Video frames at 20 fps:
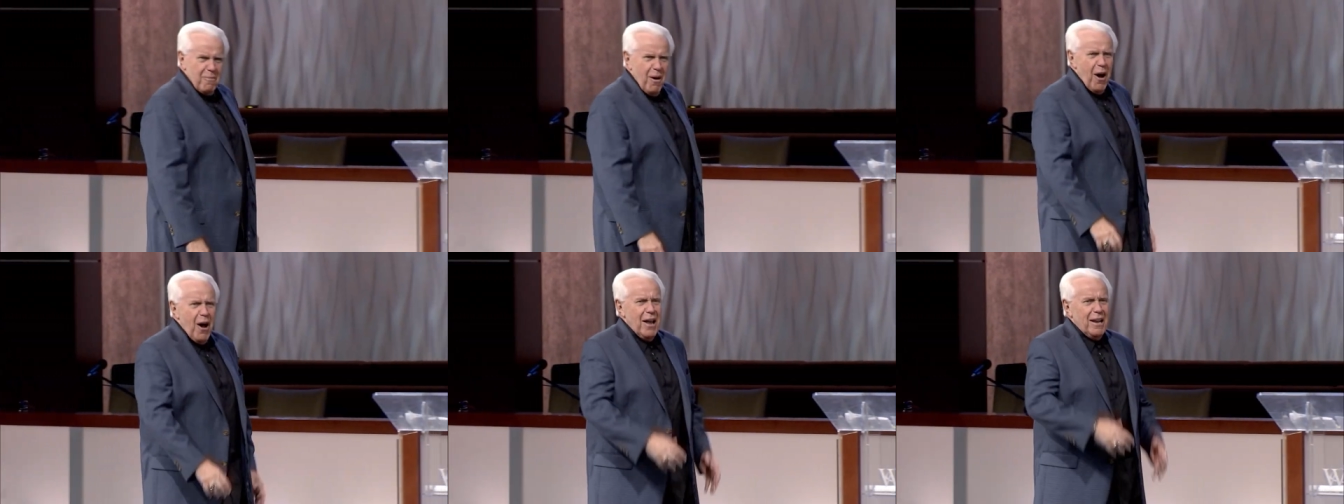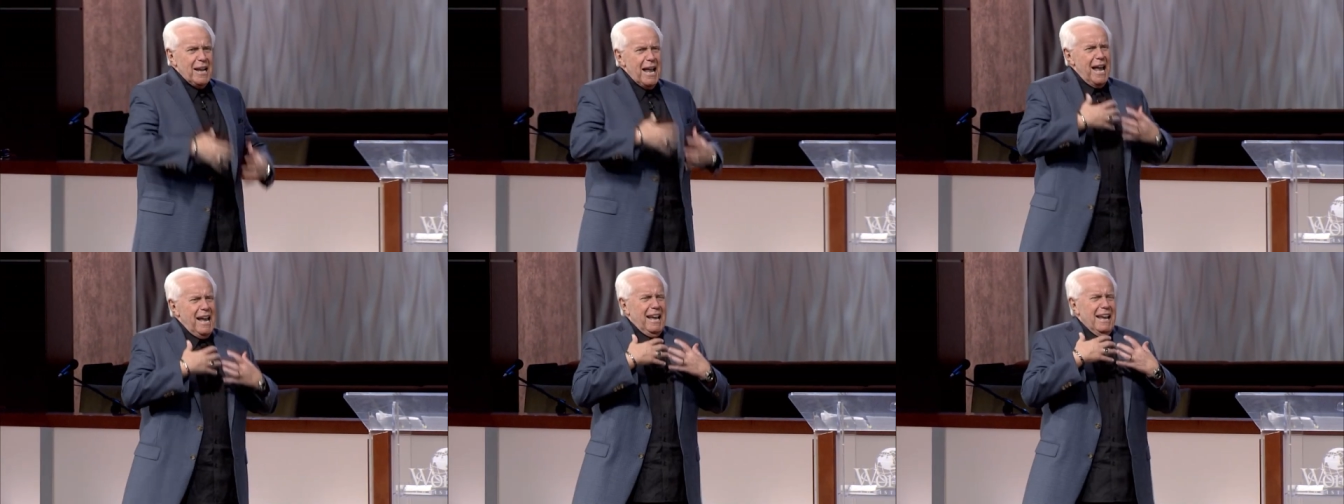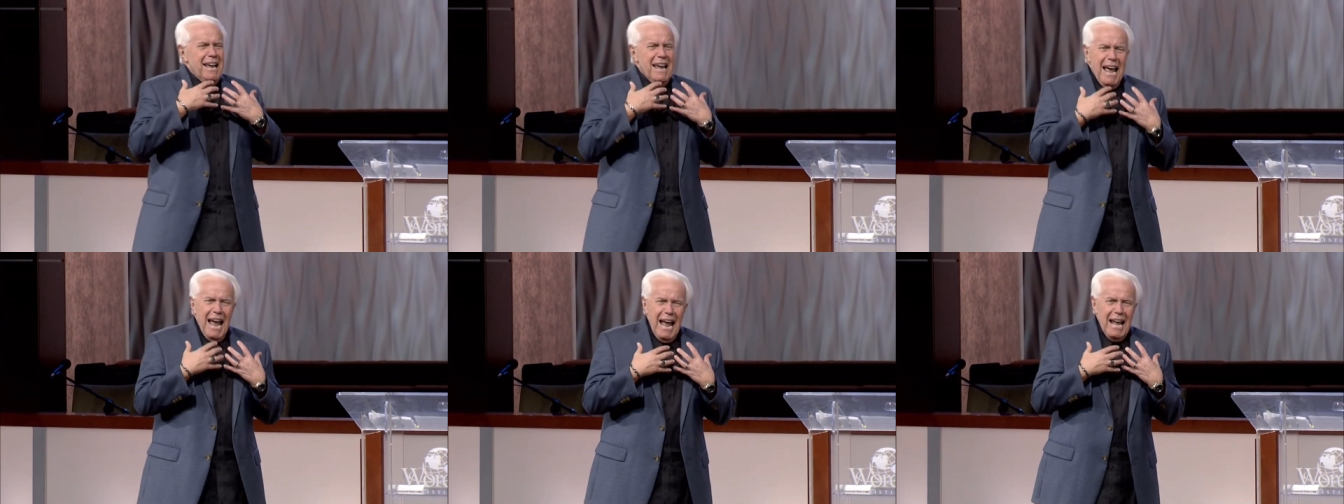Boy,
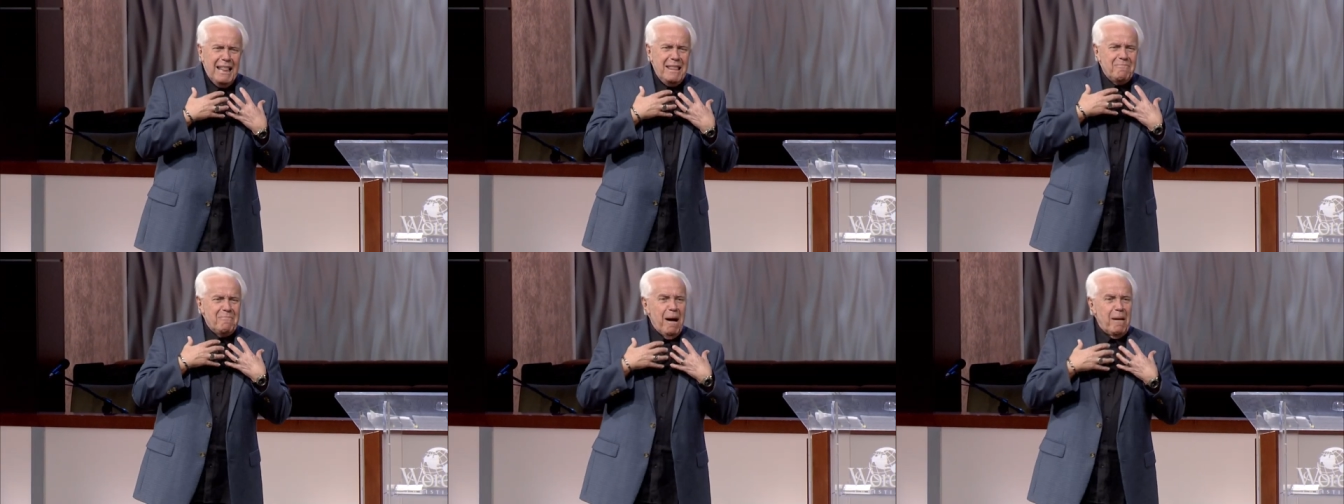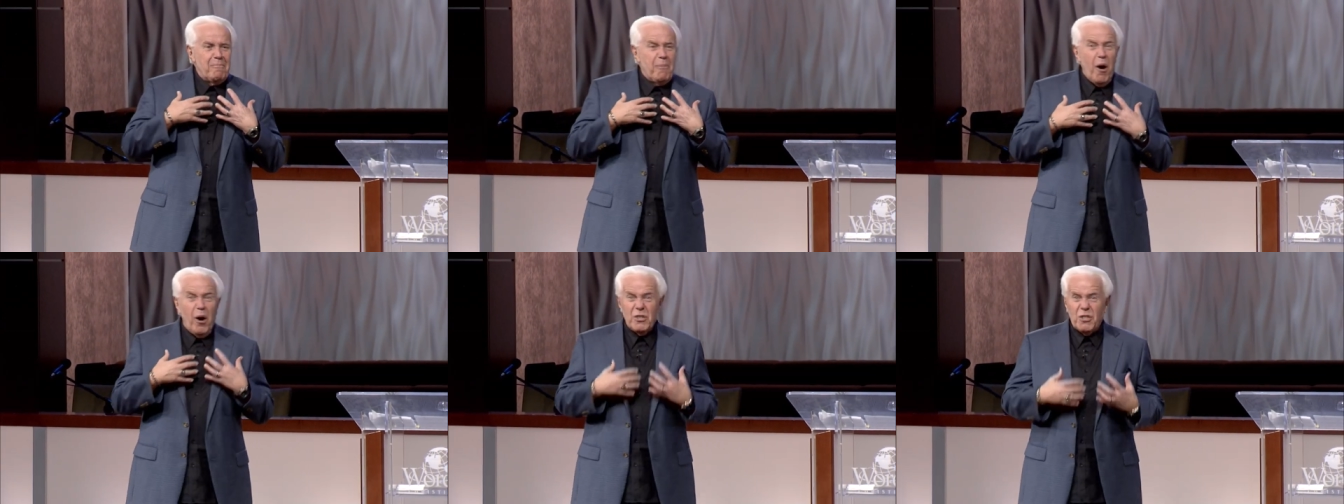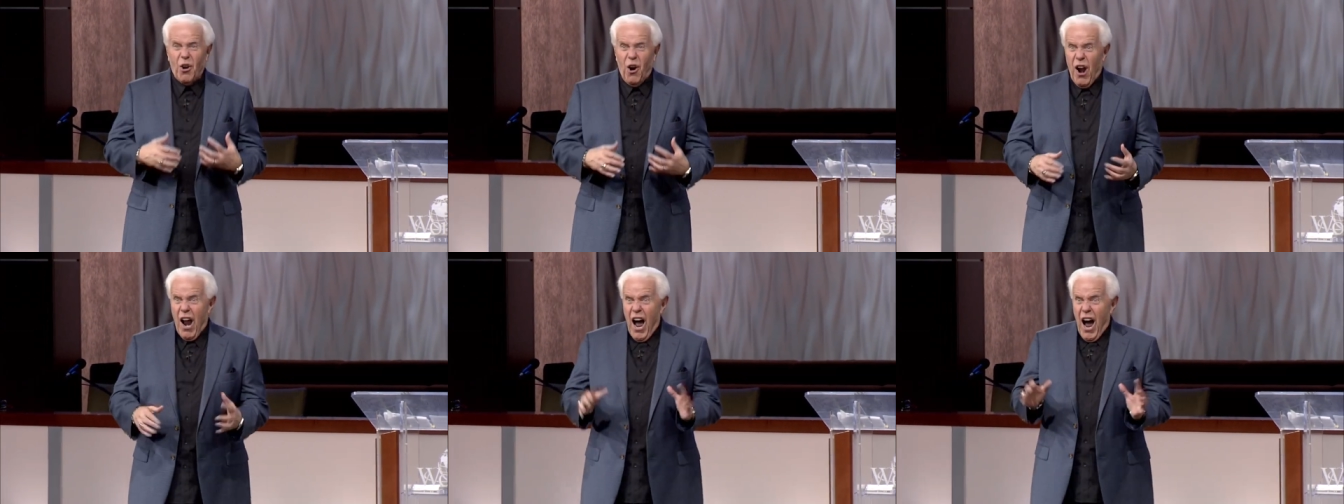it's my boss
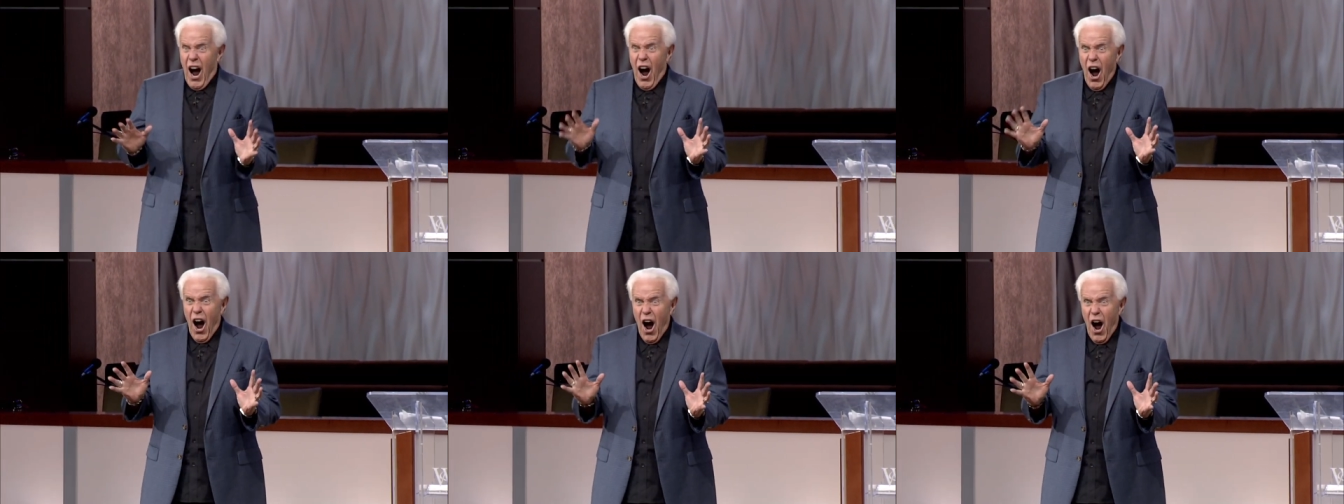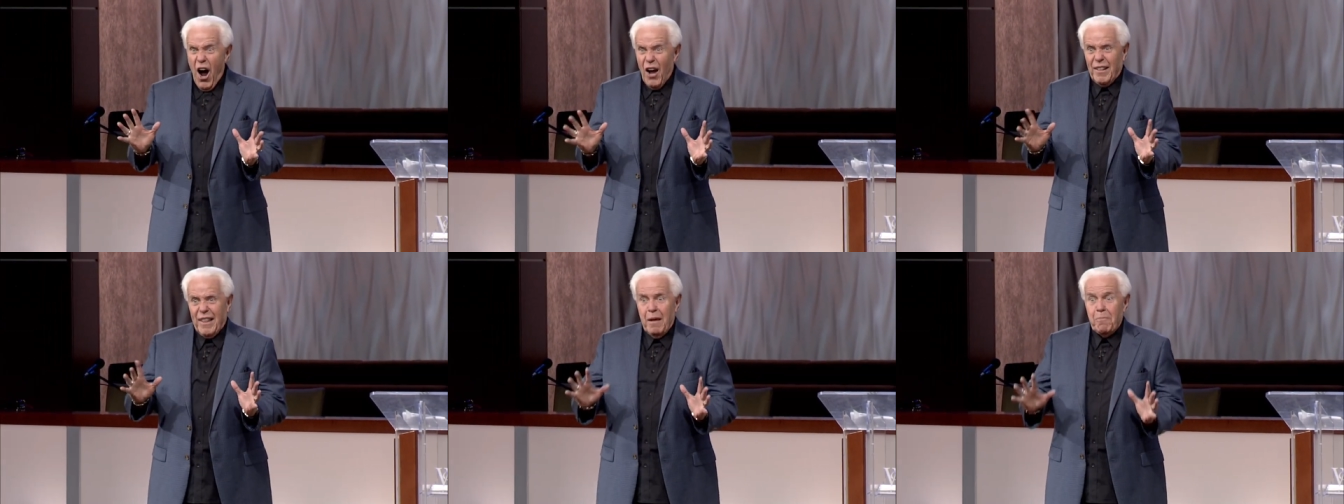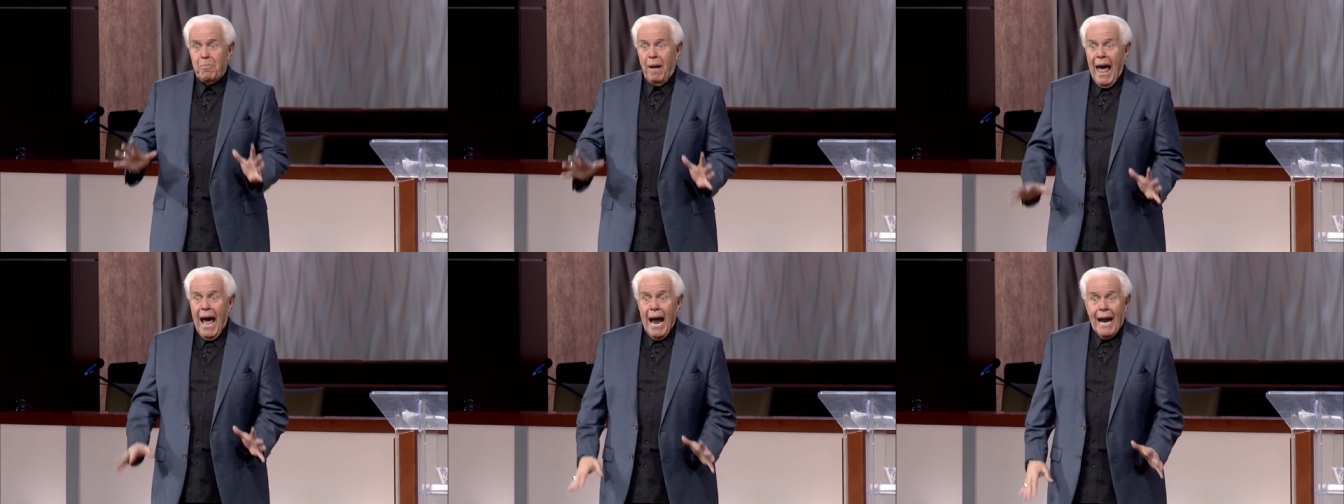going, Oh, they
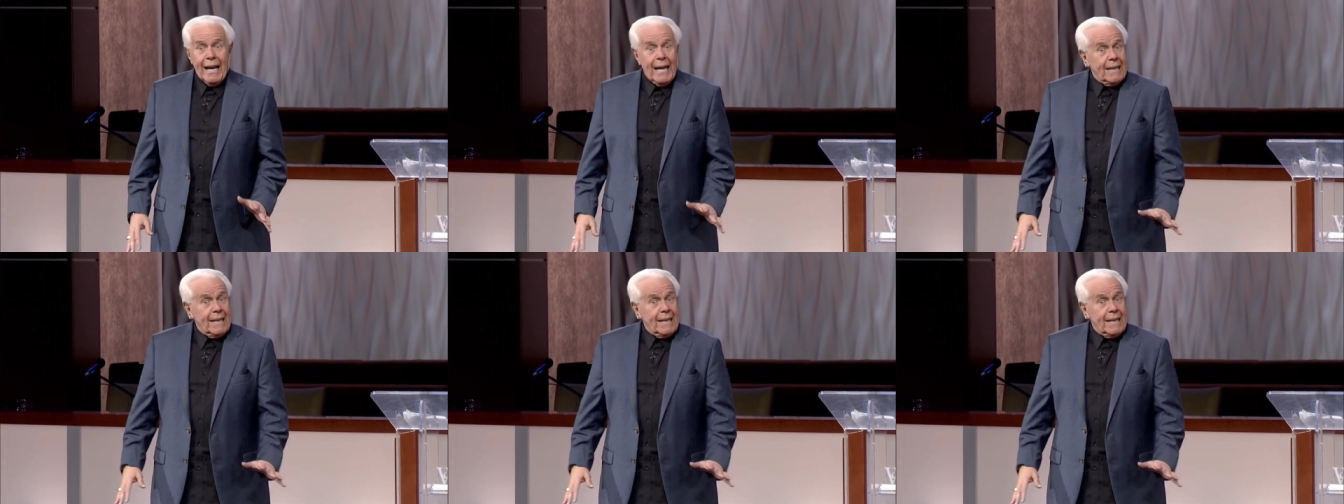black.